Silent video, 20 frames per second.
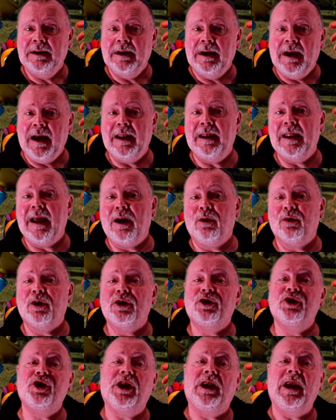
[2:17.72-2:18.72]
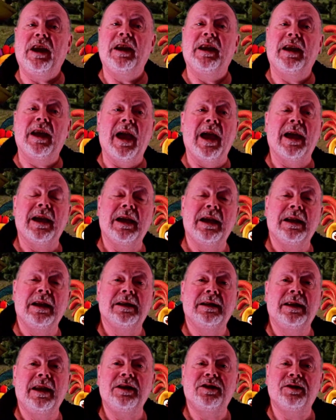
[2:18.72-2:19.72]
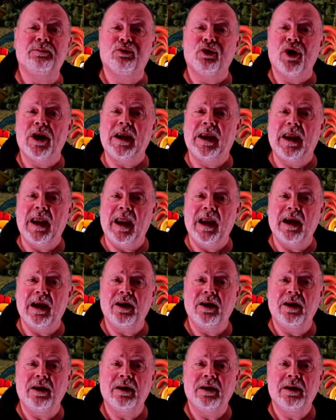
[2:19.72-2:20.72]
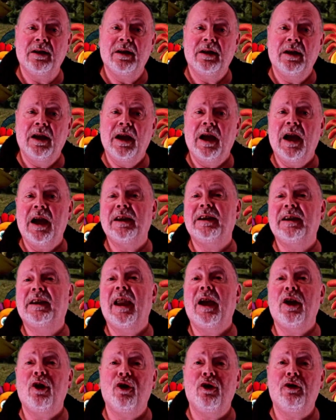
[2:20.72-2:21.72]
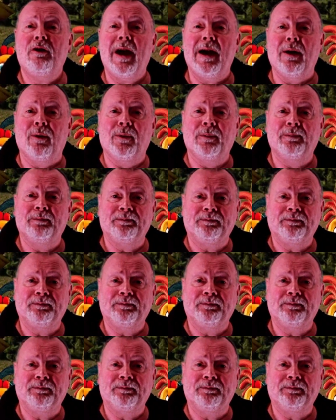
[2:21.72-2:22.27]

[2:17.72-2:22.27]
and now the chicken gang need to break in and get her out.